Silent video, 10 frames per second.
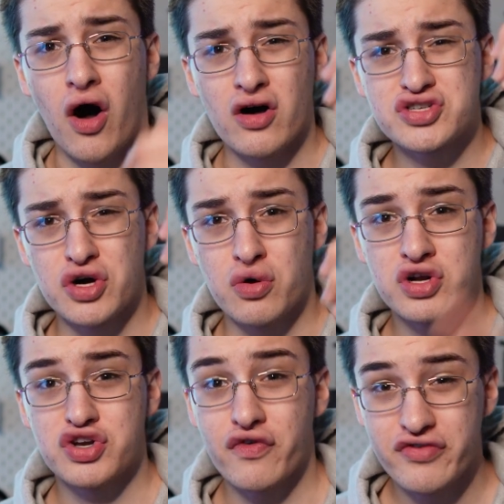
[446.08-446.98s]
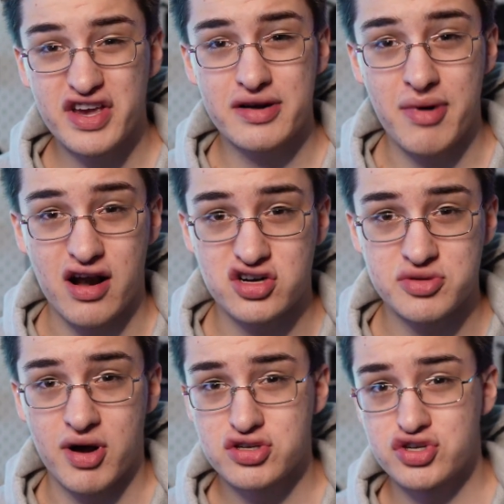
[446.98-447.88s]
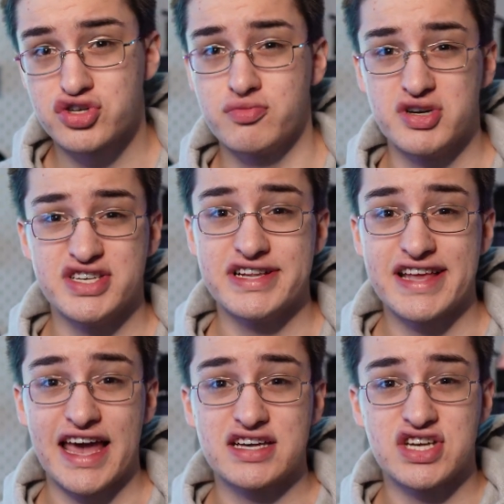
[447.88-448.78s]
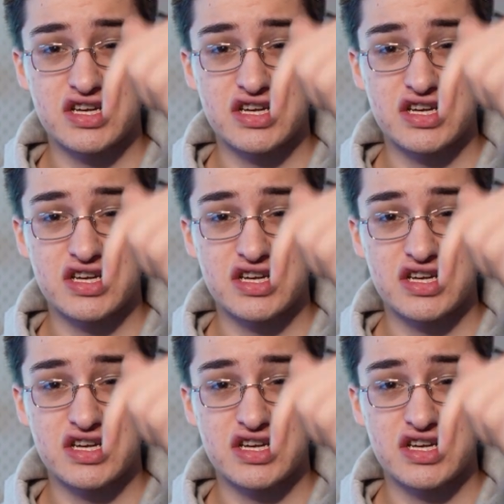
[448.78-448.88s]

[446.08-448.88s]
Also, don't forget about our sponsor, SuperCDK.